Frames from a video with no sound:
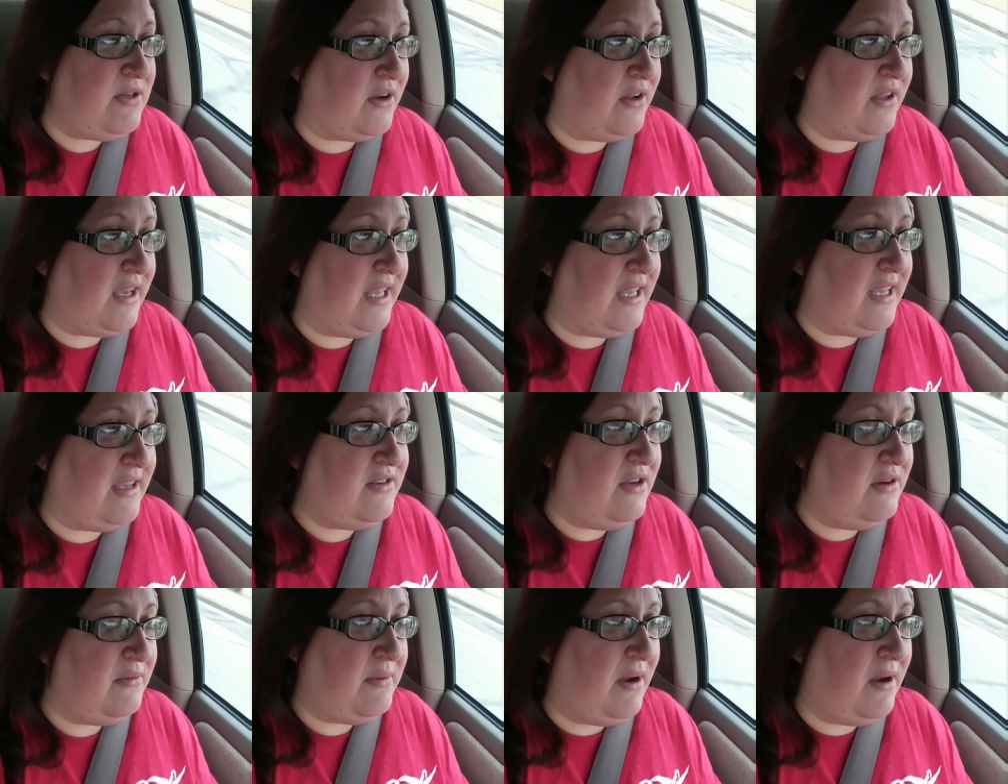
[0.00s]
gonna get
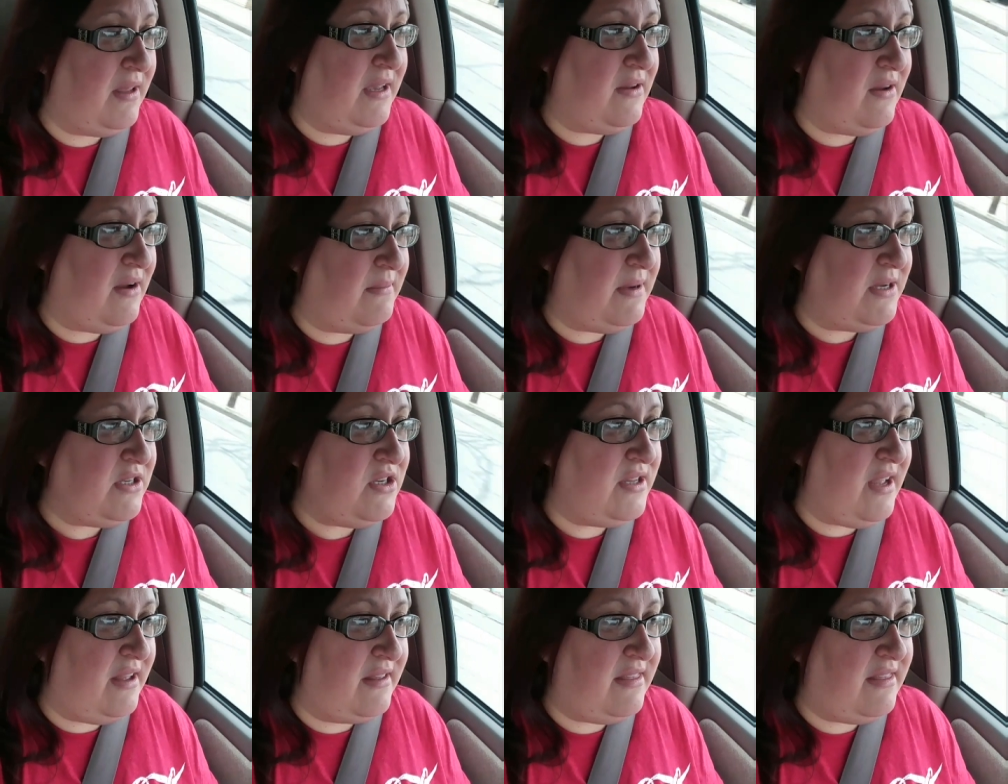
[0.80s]
into. Probably not much
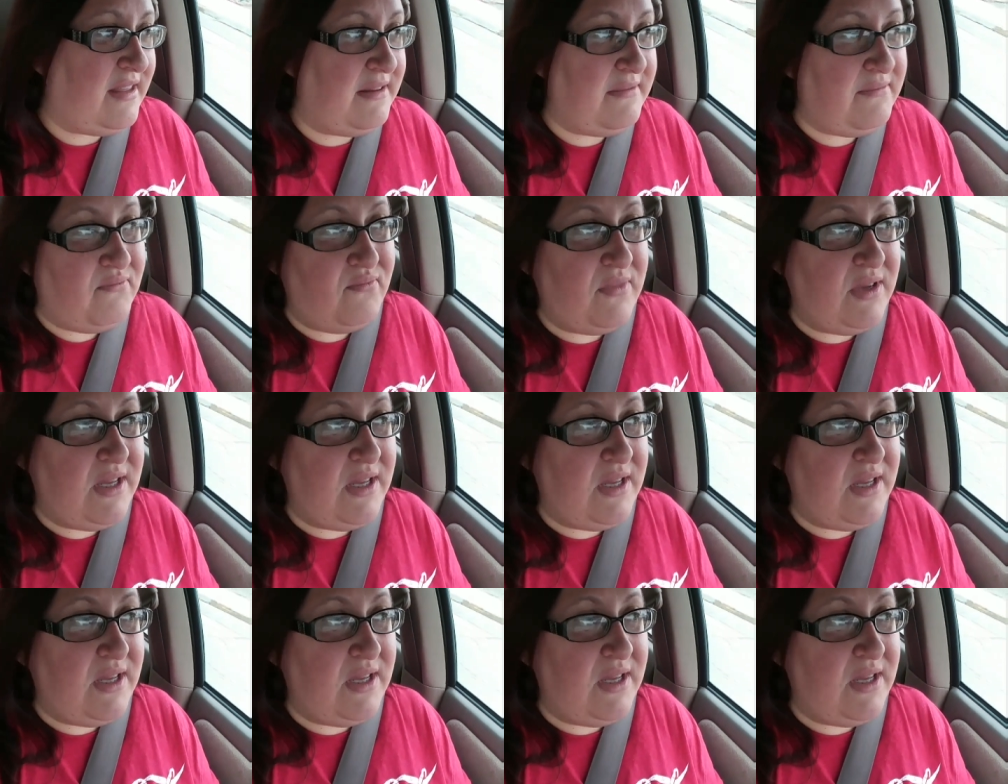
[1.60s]
of nothing.